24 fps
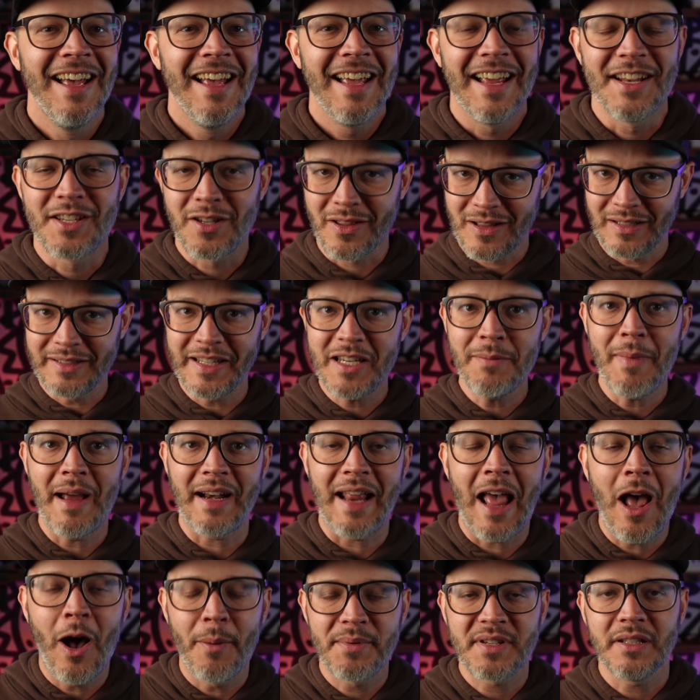And so the lead
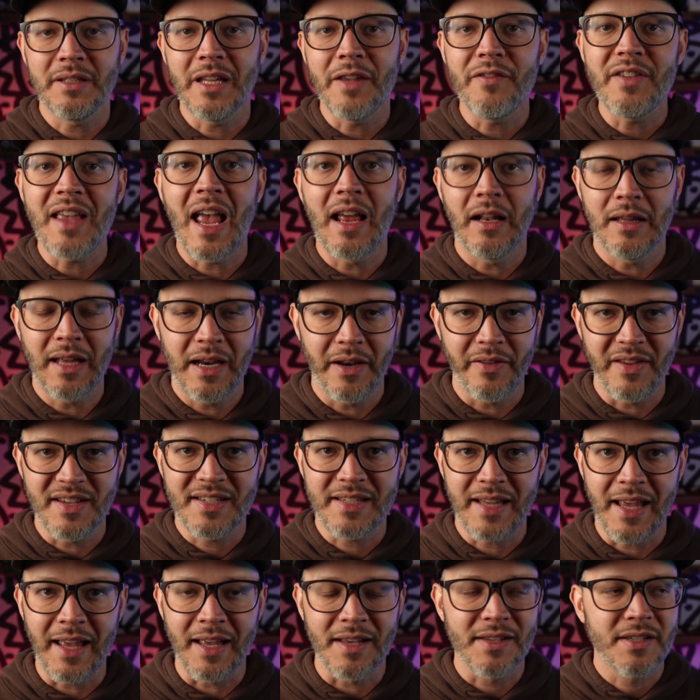magnet helps alleviate a lot of
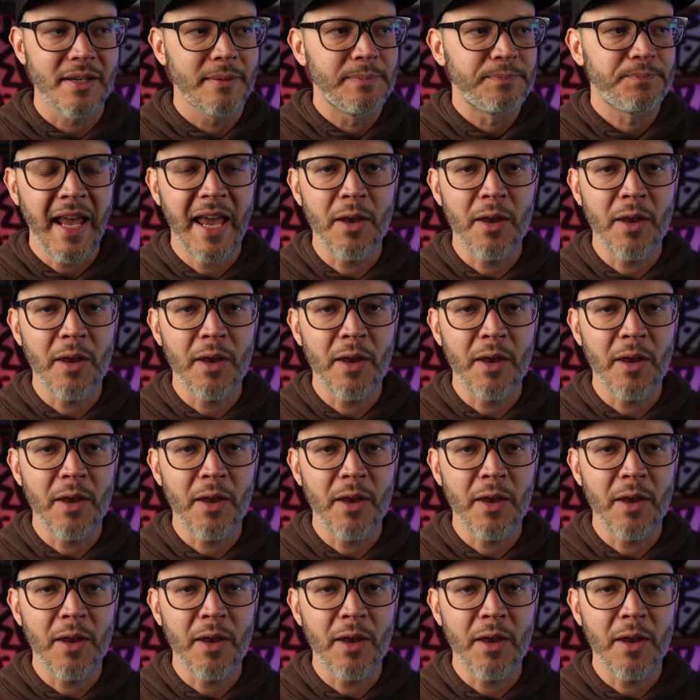these things.